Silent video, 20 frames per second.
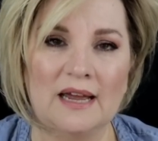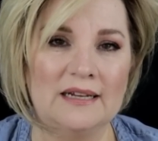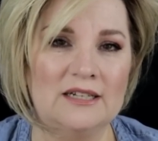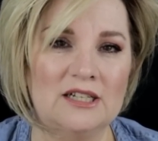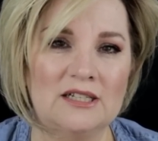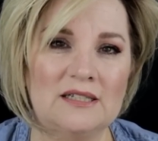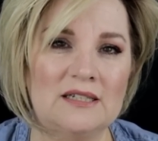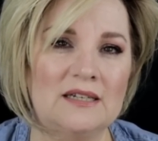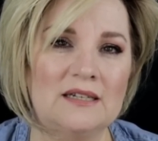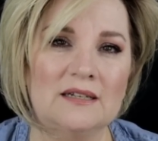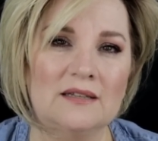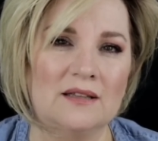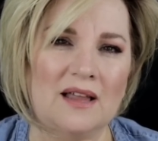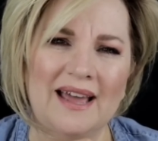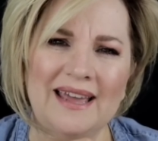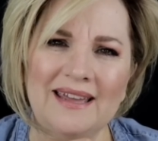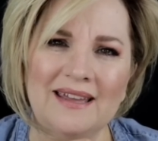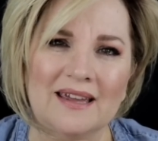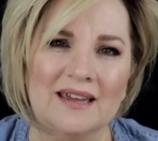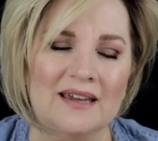I just didn't
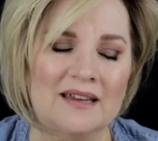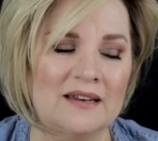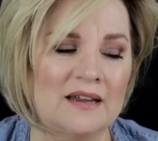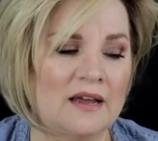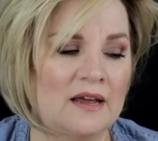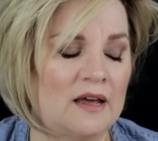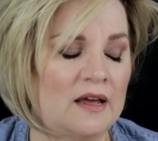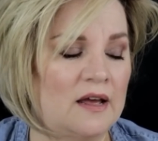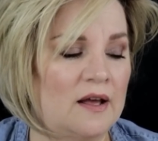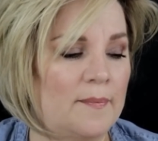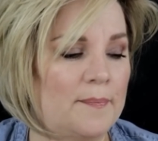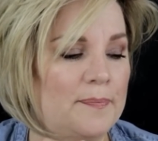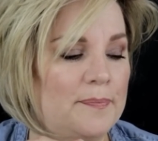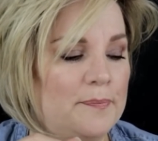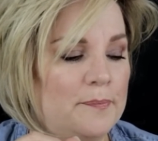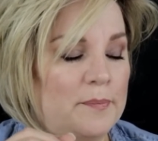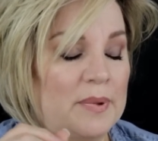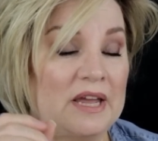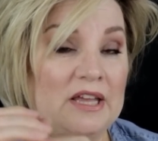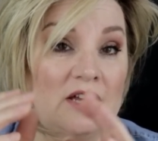like it.
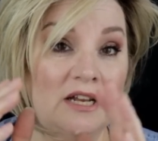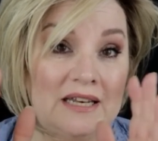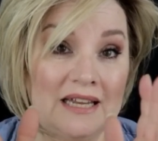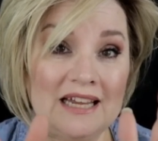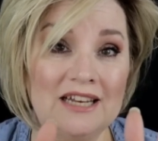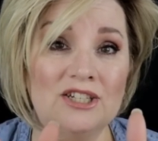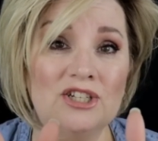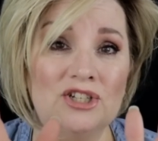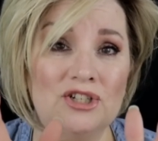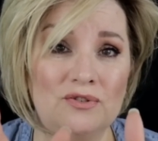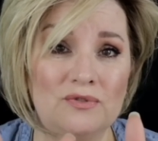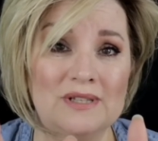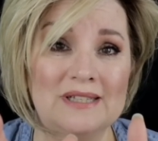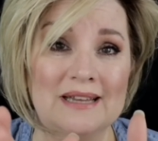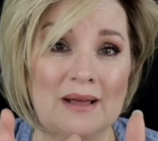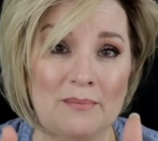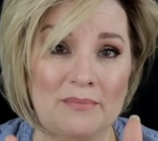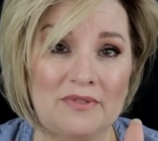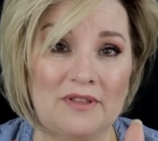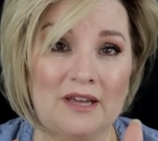But you need to do
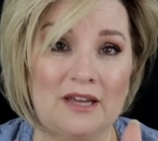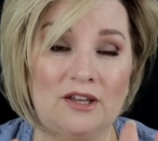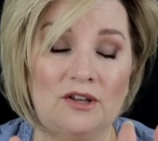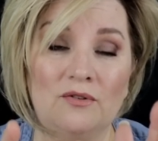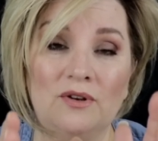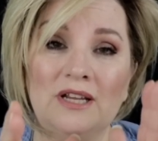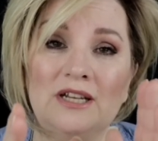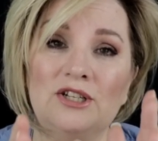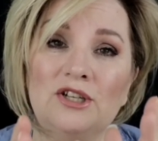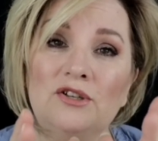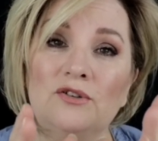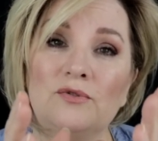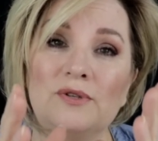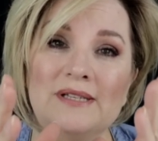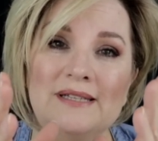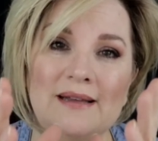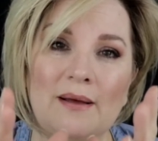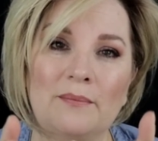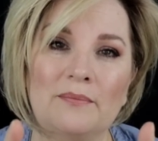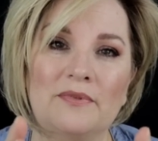something. You need to use
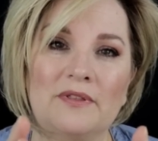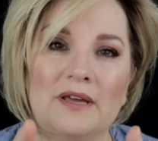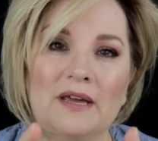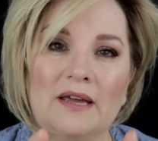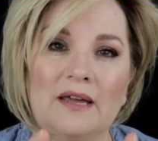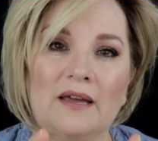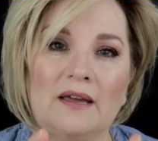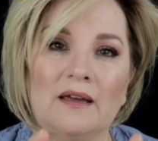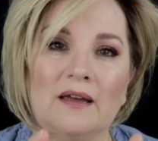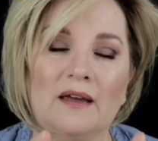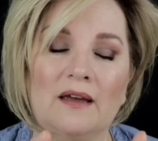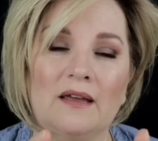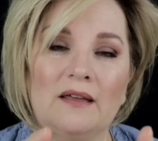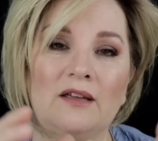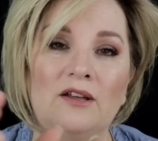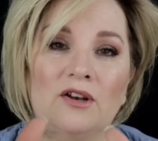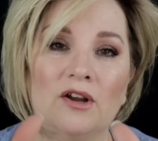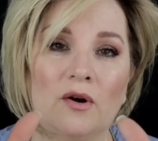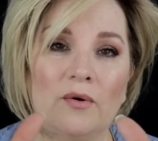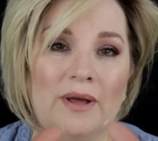something,
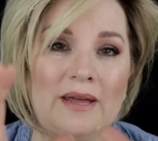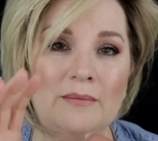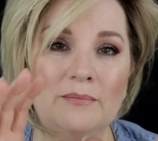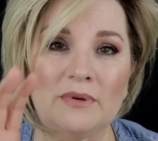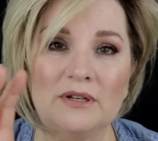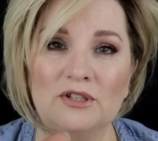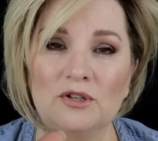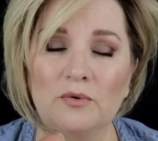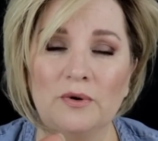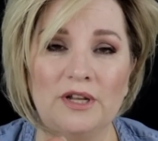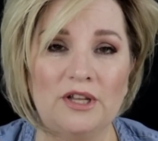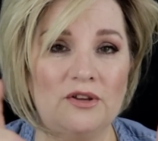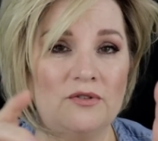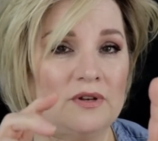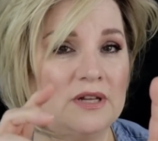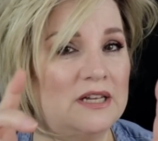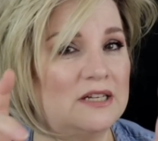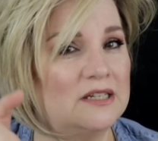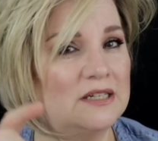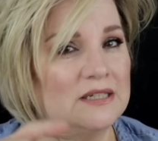you know, in between. You
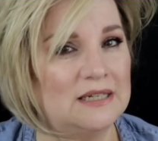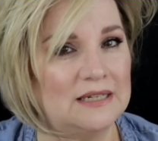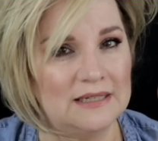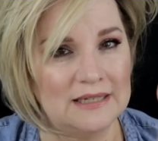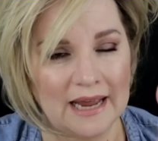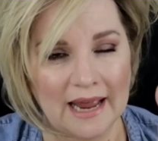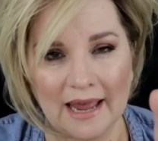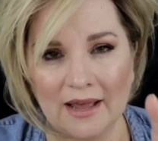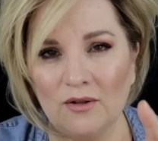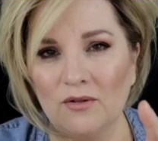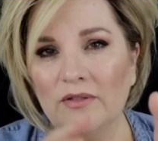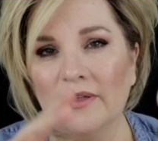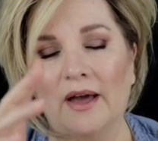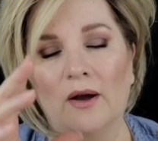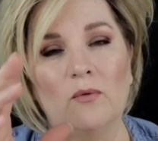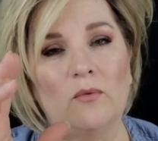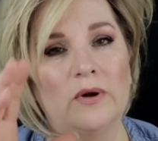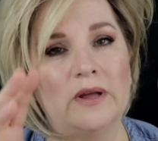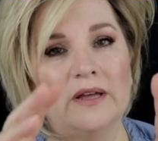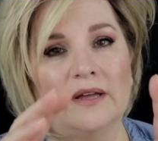need to detangle
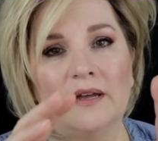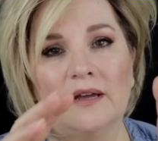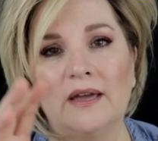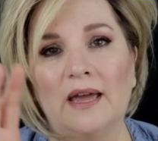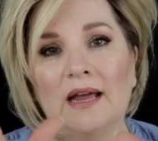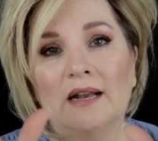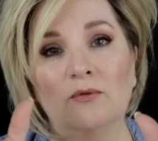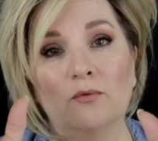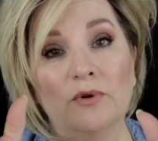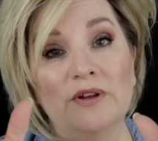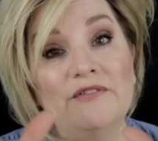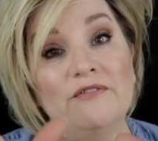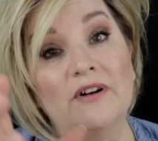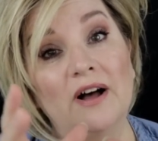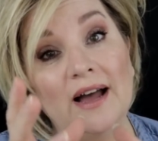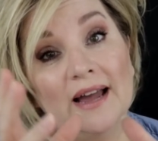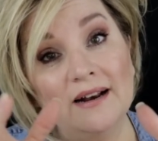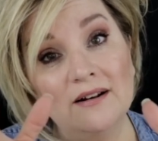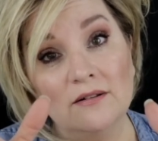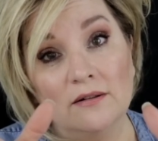that wig and
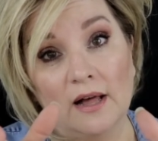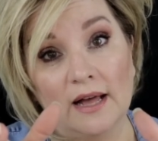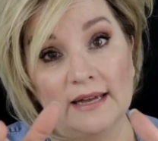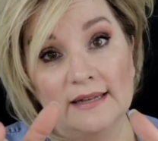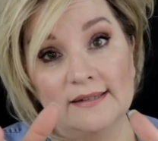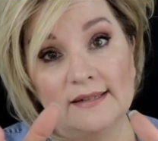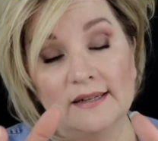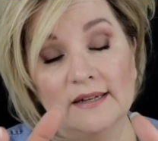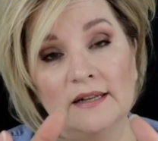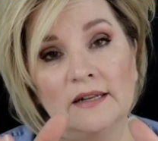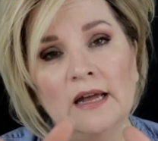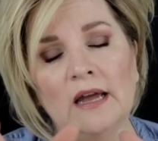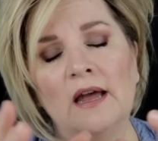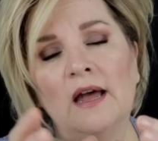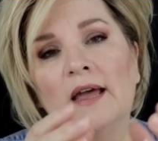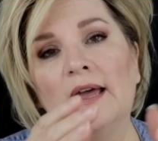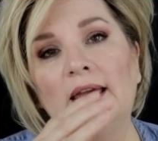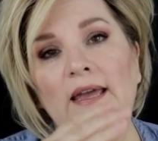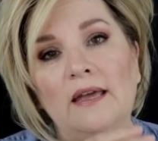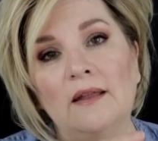revitalize it
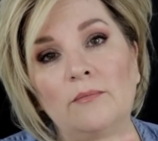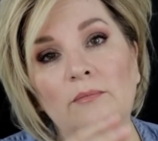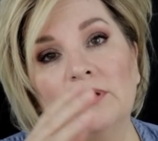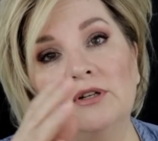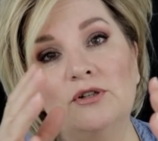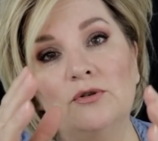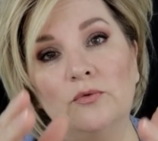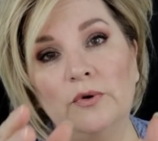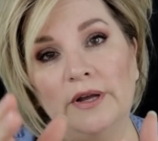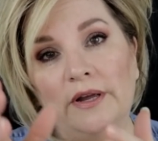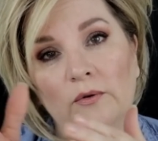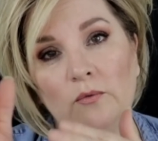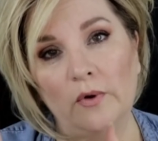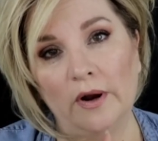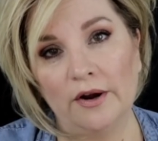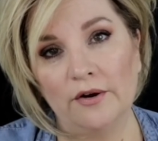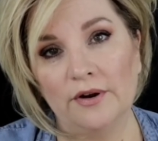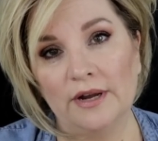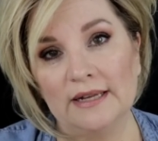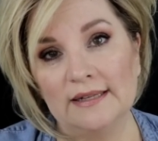in between
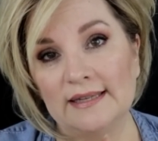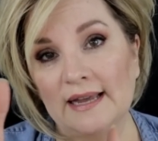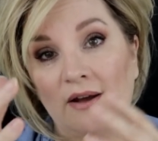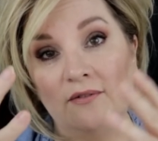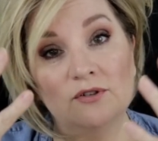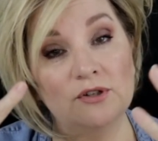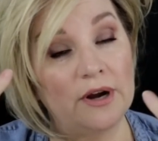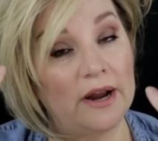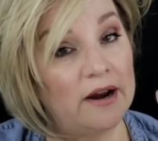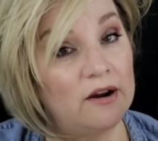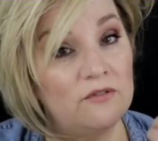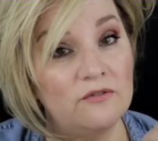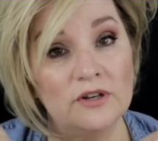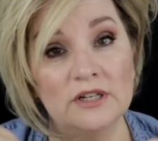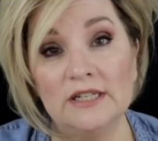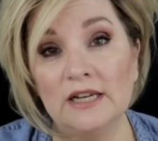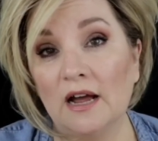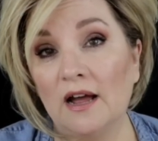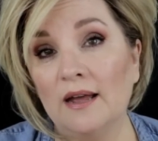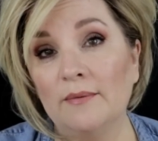wearings. After
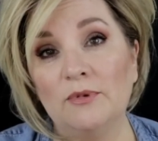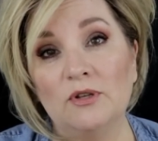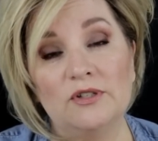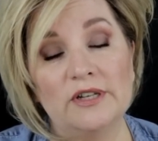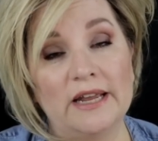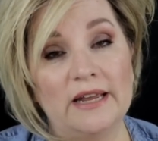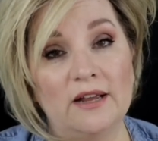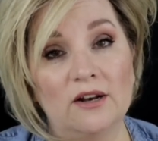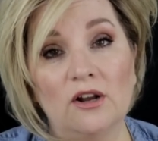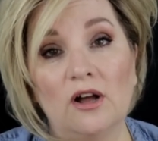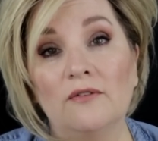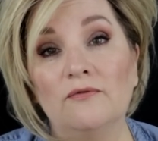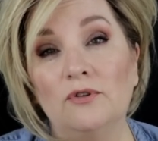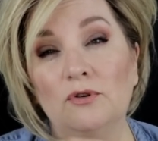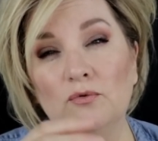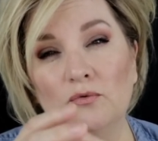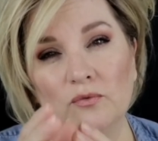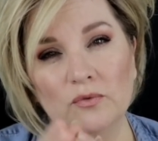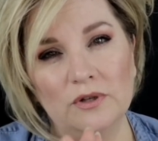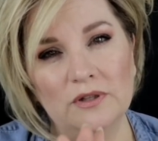every time you take it off,
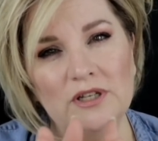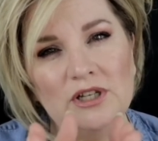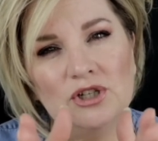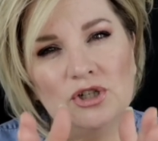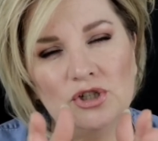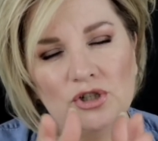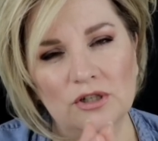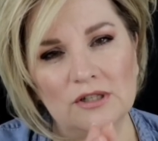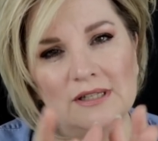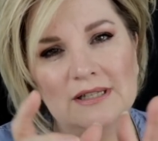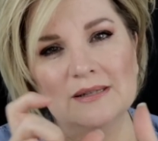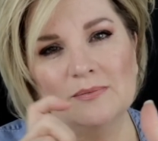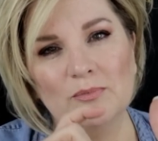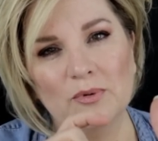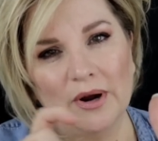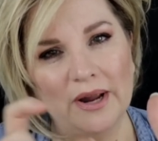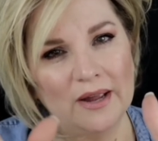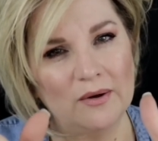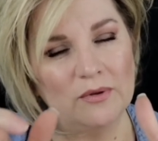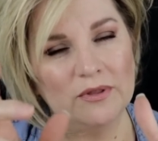you really should
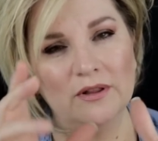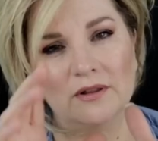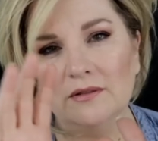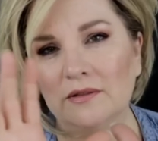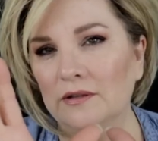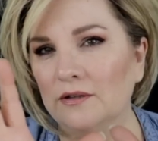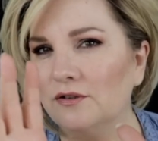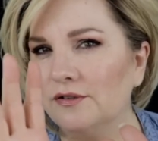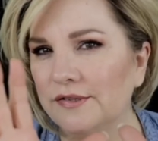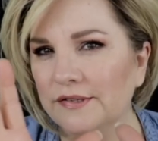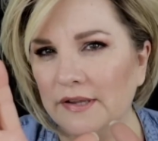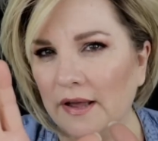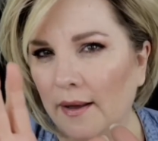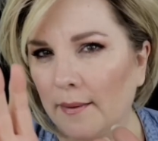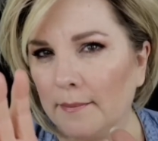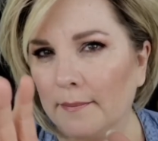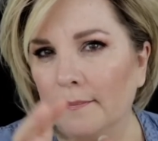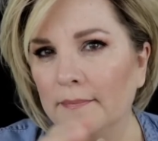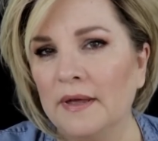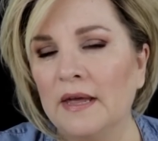spray it with a little
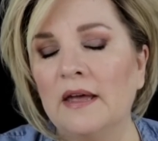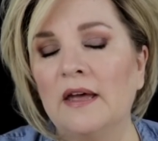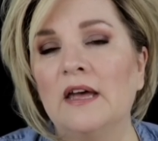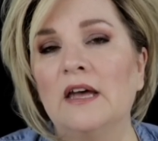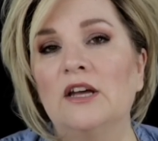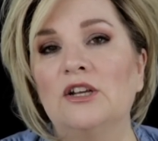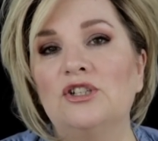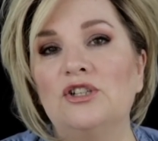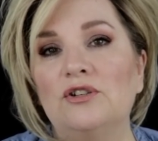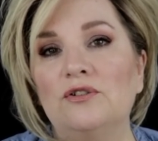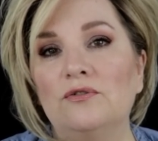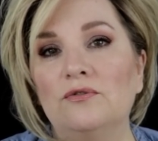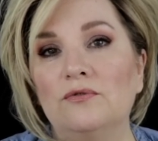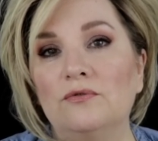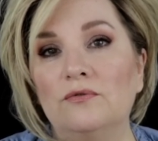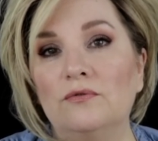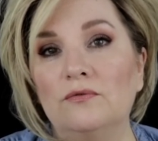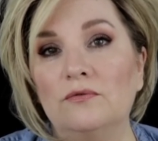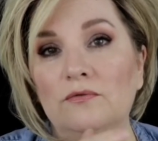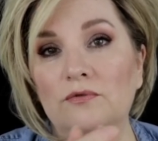something
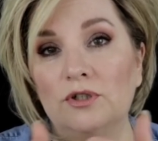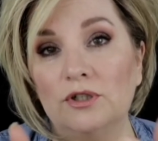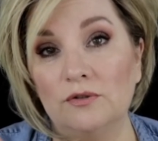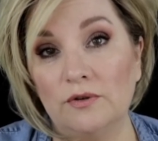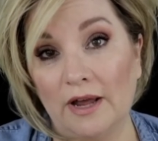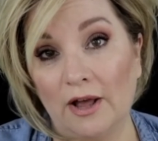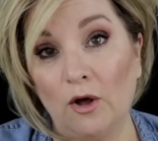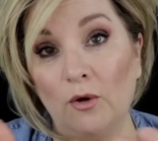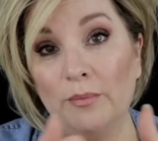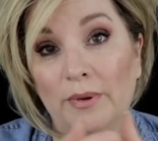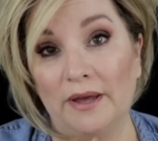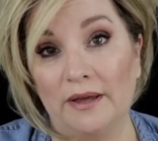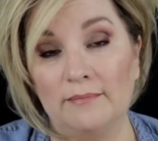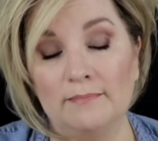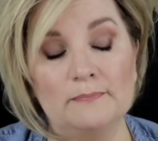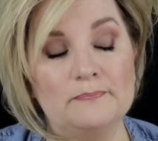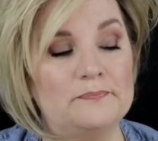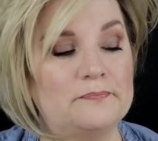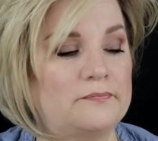to to help it.